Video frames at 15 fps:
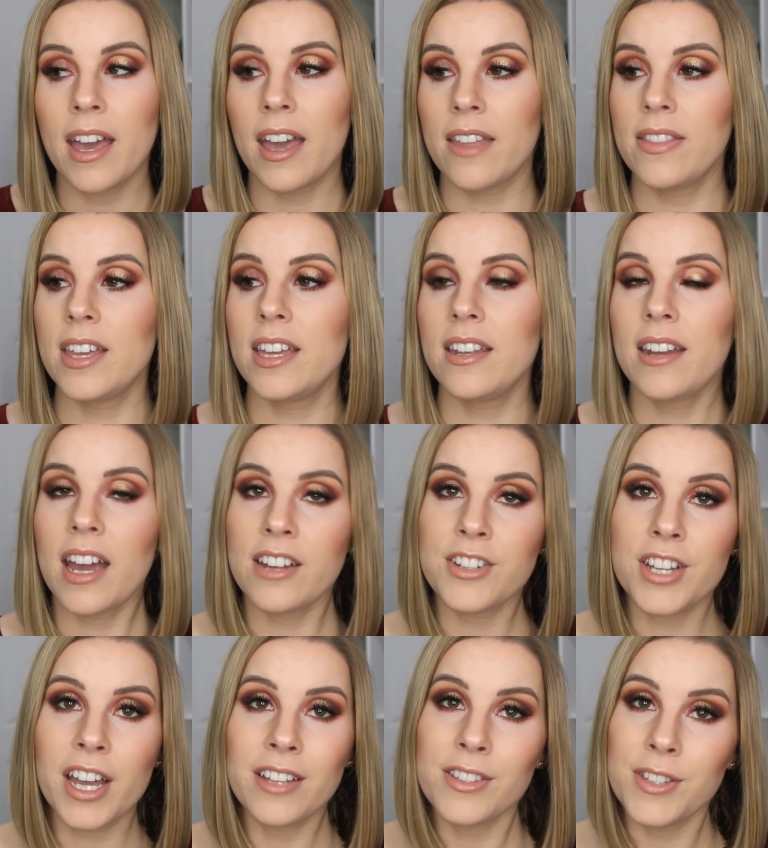And then as
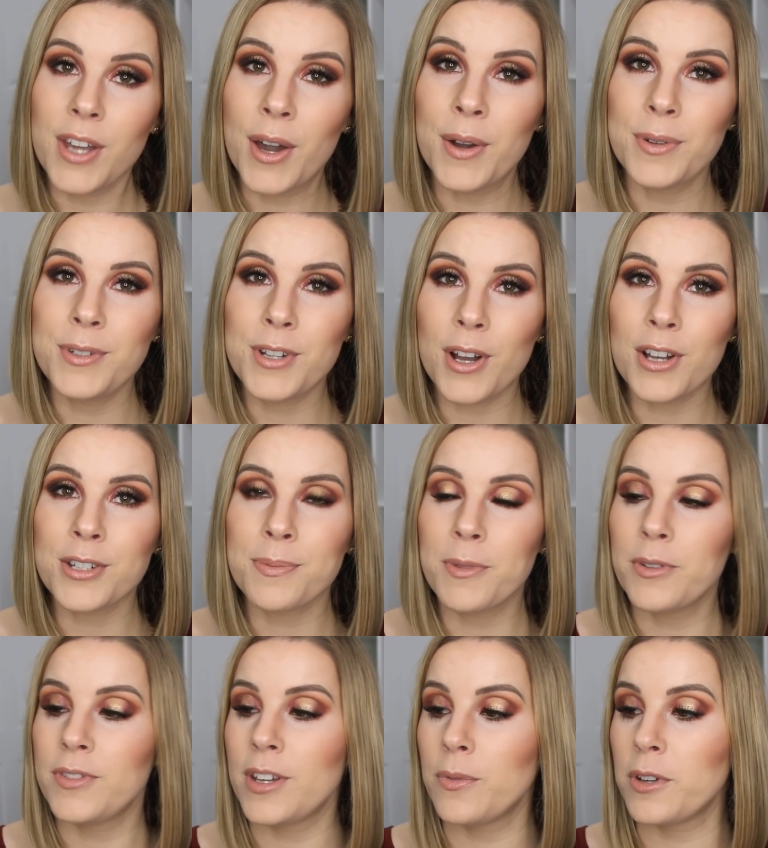you guys know, Josh
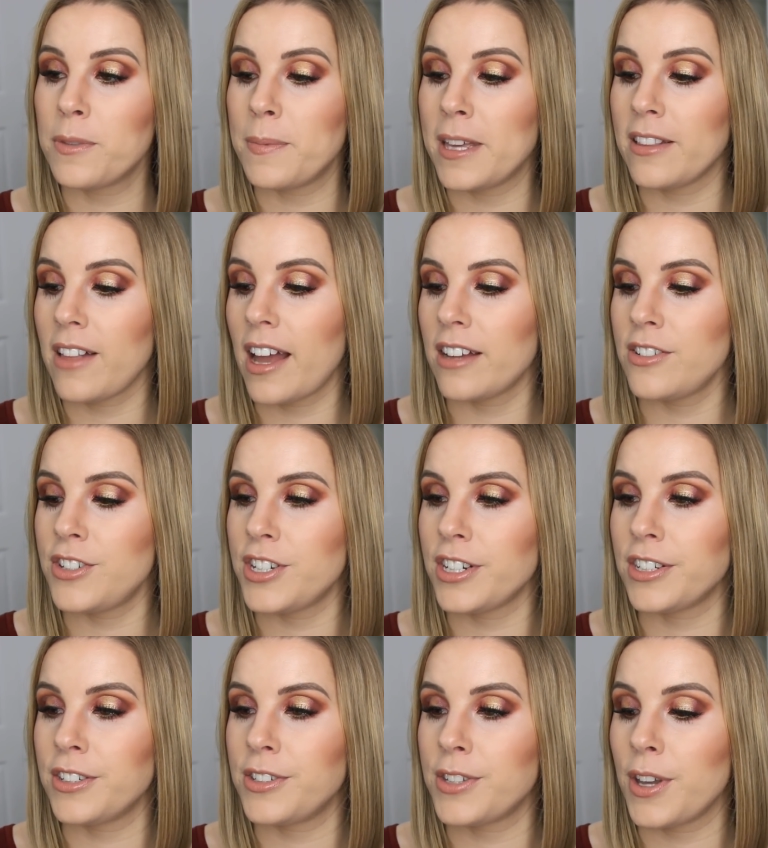moved in with me last
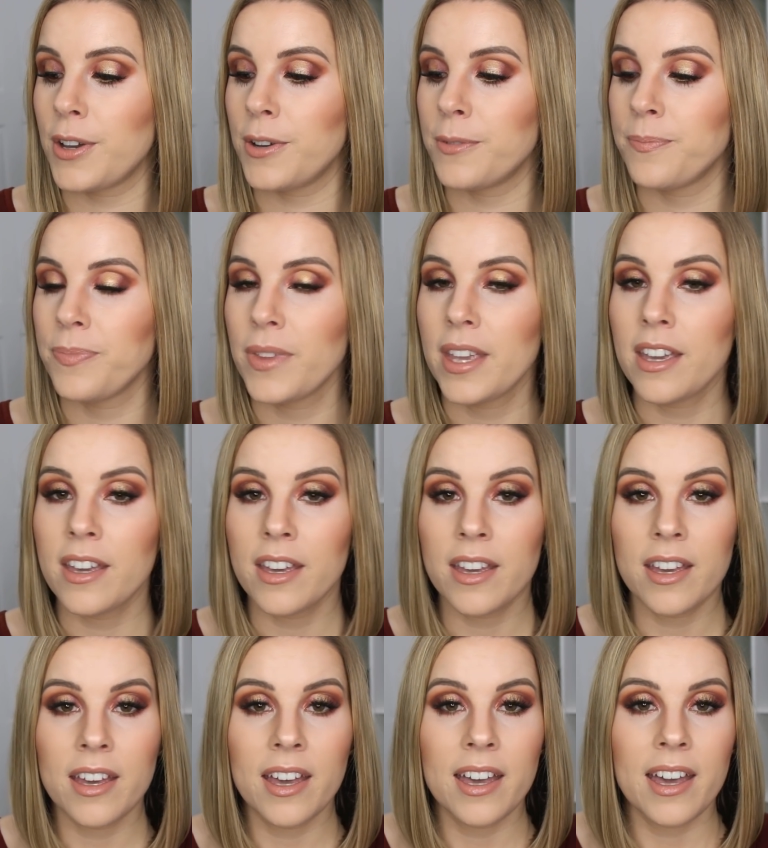year. So
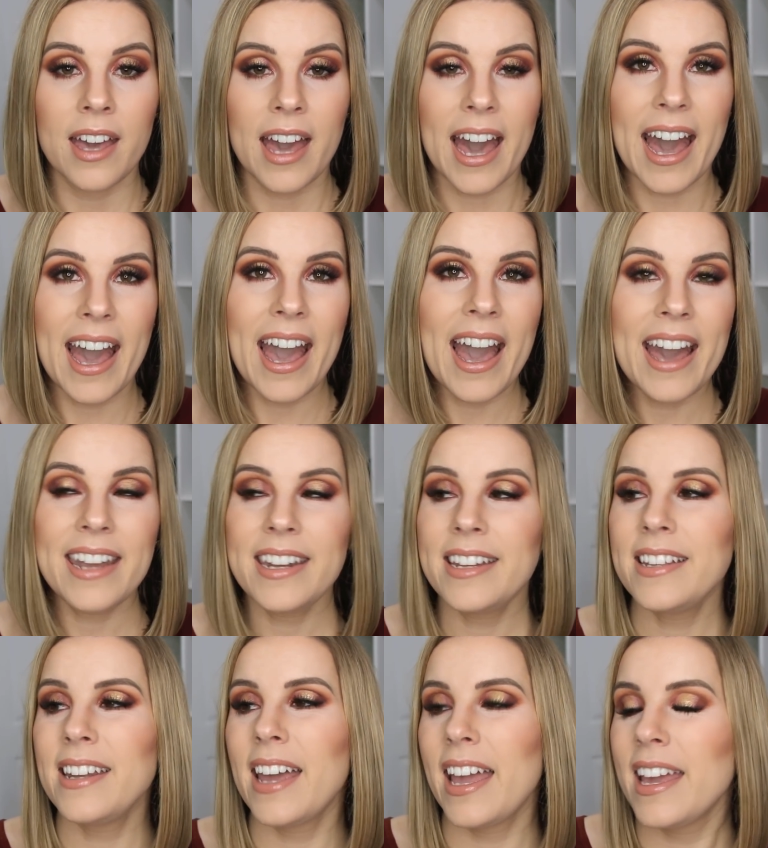I had
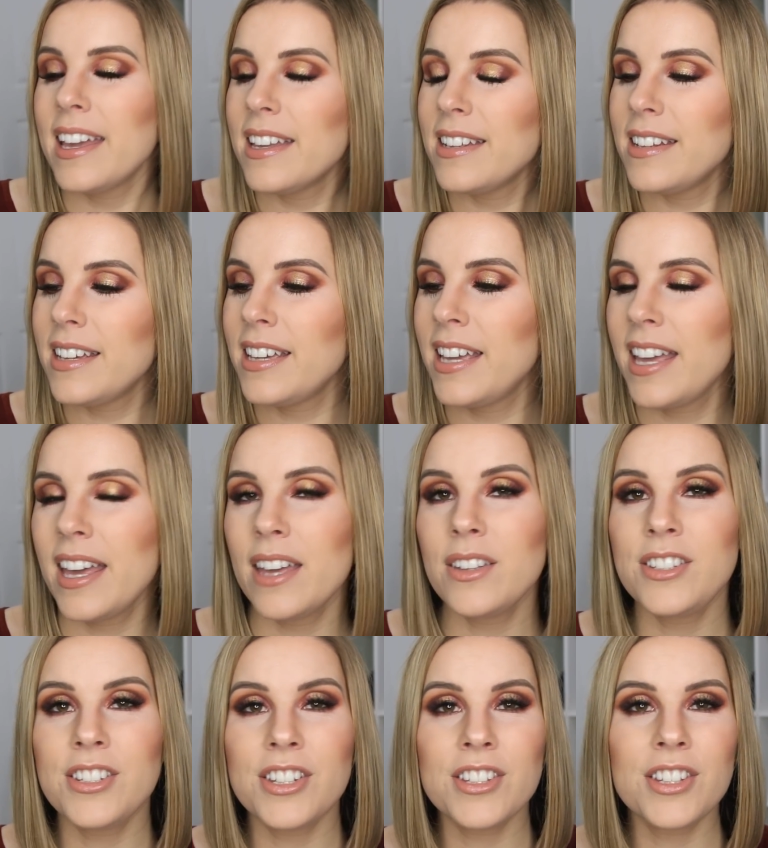it and
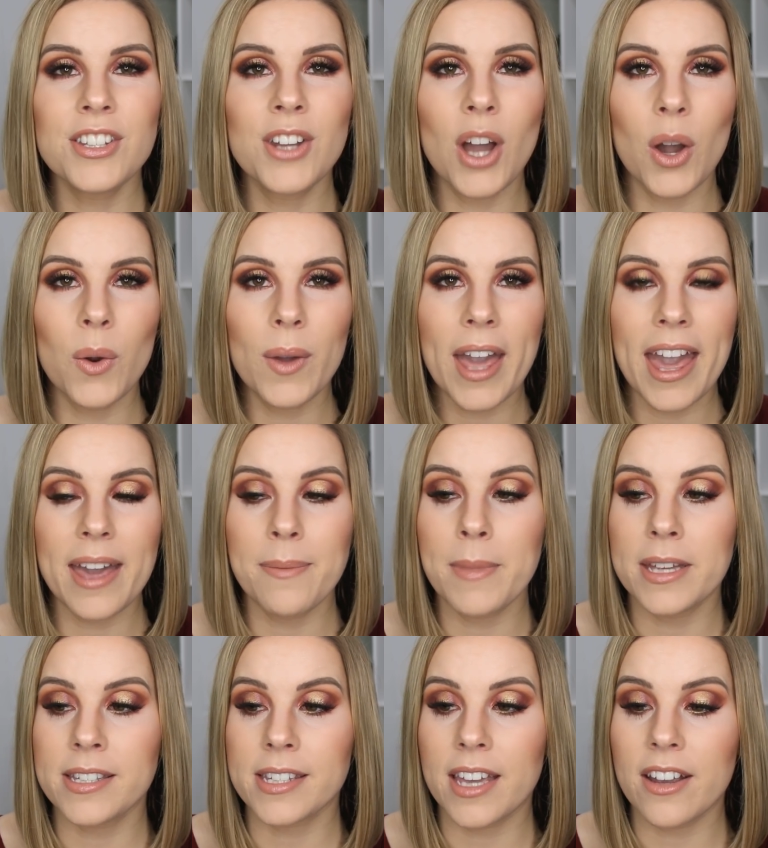it's just an okay
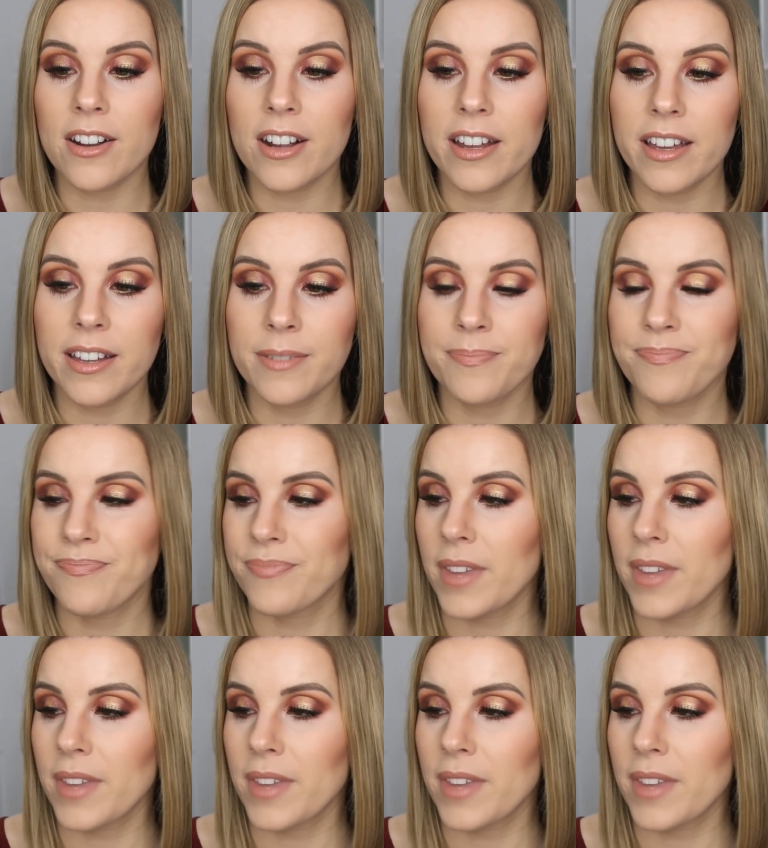mascara.